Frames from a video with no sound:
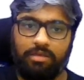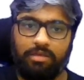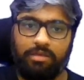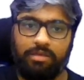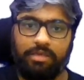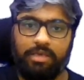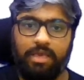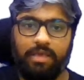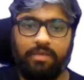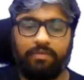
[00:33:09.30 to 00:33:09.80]

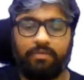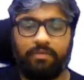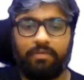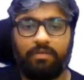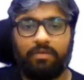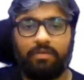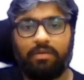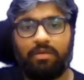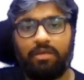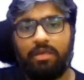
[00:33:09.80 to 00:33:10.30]
Yes.
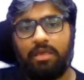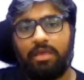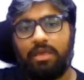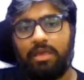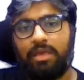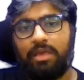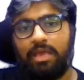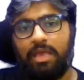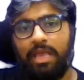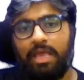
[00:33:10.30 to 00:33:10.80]

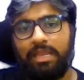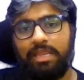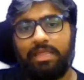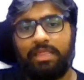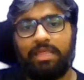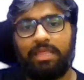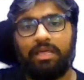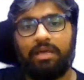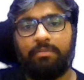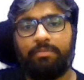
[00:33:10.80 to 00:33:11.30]

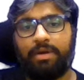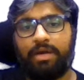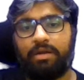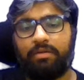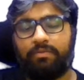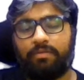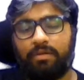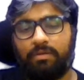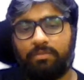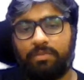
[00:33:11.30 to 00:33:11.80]
Anything
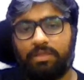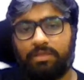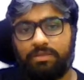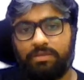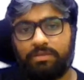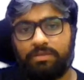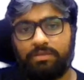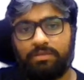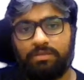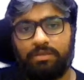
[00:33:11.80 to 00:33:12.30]
apart from this?
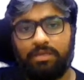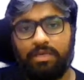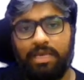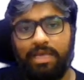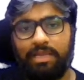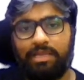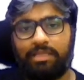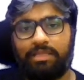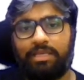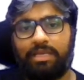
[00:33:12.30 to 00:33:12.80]

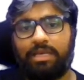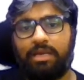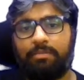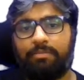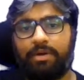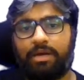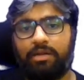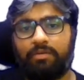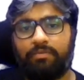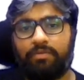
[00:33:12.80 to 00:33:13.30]
Anything
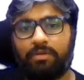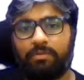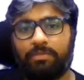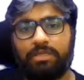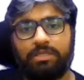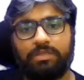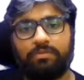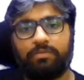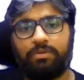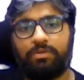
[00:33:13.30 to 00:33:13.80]
apart from
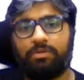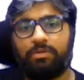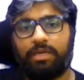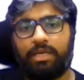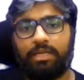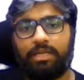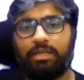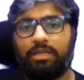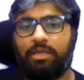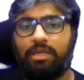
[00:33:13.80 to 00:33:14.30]
this would you
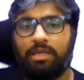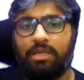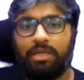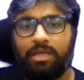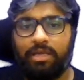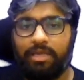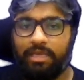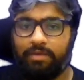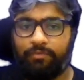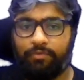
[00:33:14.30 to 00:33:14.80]
get?
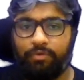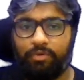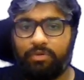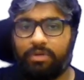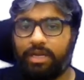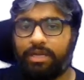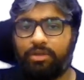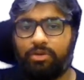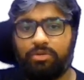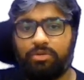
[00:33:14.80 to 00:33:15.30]
If you
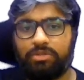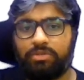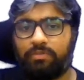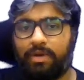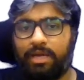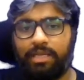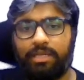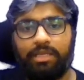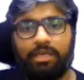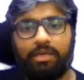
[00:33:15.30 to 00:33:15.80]
reduce
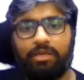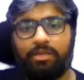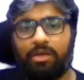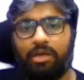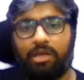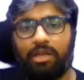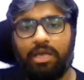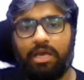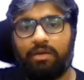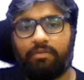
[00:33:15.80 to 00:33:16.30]
1 here, you're
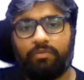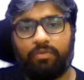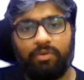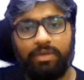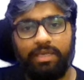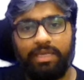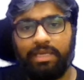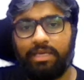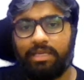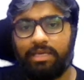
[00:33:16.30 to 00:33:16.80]
going to have to
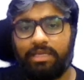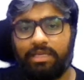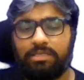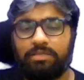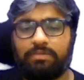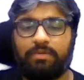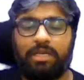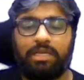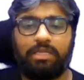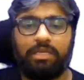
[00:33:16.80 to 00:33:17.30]
increase
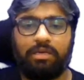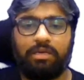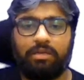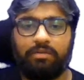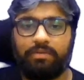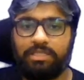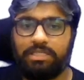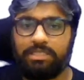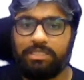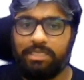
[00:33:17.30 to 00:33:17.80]
1 here,
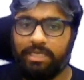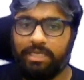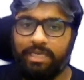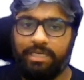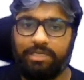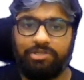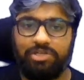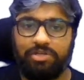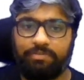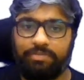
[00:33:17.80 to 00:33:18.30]
which is
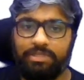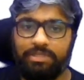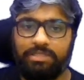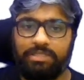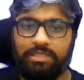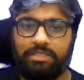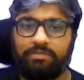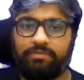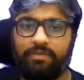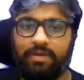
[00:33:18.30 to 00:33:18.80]
again
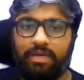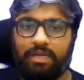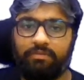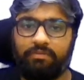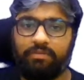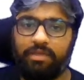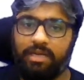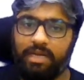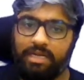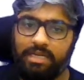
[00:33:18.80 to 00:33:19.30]
666, 5.
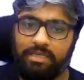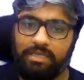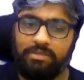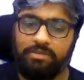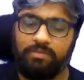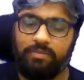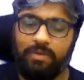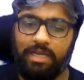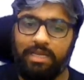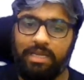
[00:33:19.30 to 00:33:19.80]
Reduce
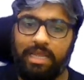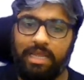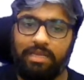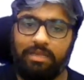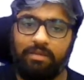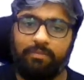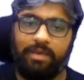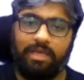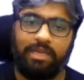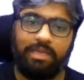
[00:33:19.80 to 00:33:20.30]
1
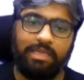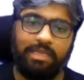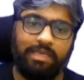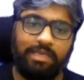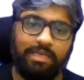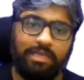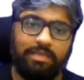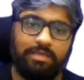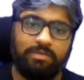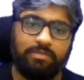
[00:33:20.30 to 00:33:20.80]
anywhere,
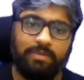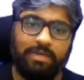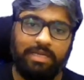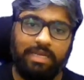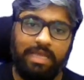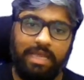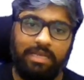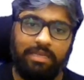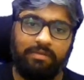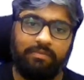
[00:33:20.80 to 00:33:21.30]
increase 1
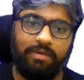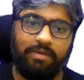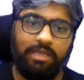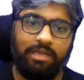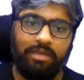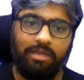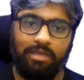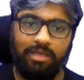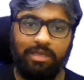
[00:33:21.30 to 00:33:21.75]
anywhere.